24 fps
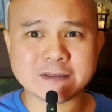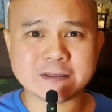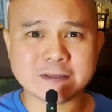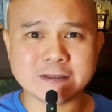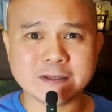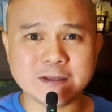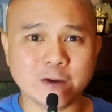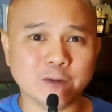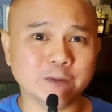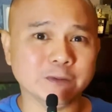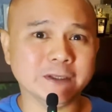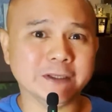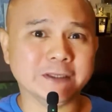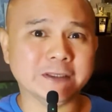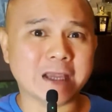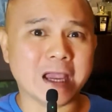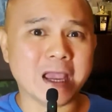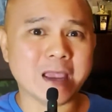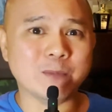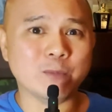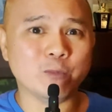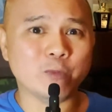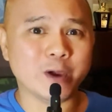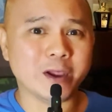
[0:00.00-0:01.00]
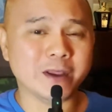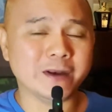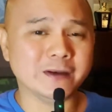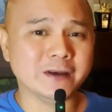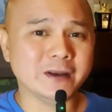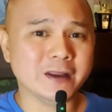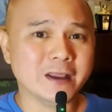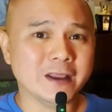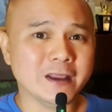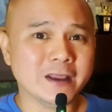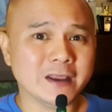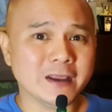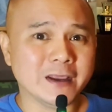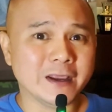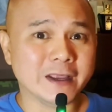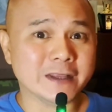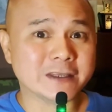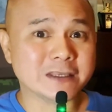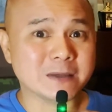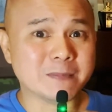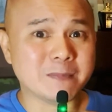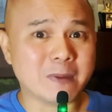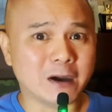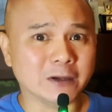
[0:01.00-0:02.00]
the only time when
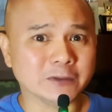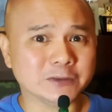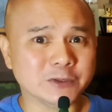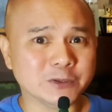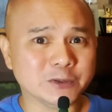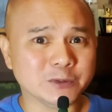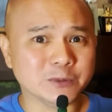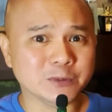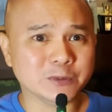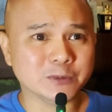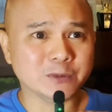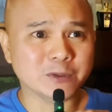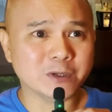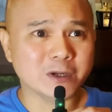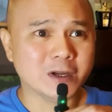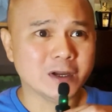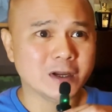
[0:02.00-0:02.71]
it's about to